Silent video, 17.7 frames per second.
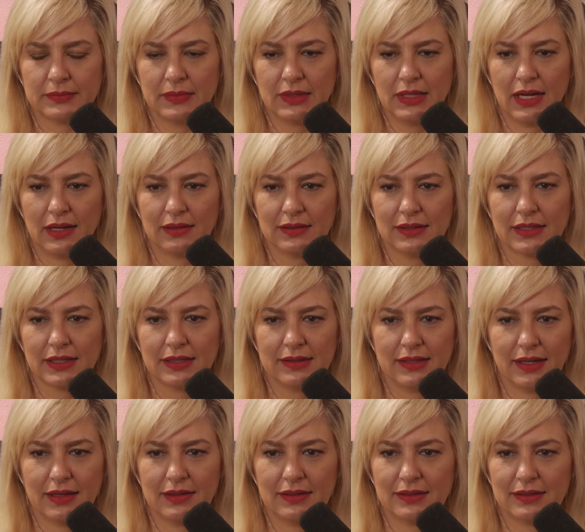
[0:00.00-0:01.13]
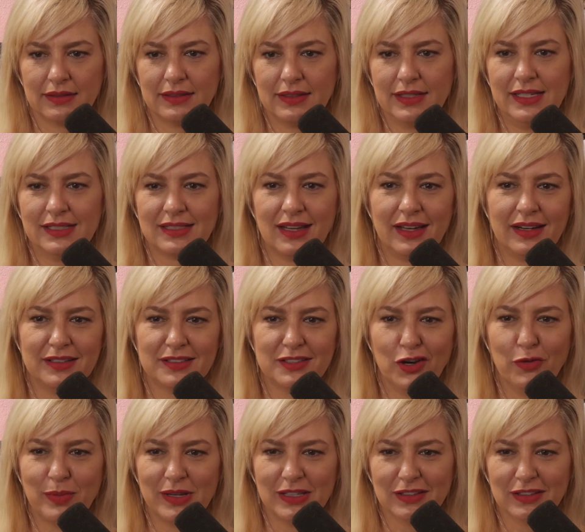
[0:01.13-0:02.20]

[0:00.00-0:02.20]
Yeah, look at that. He's kind of dopey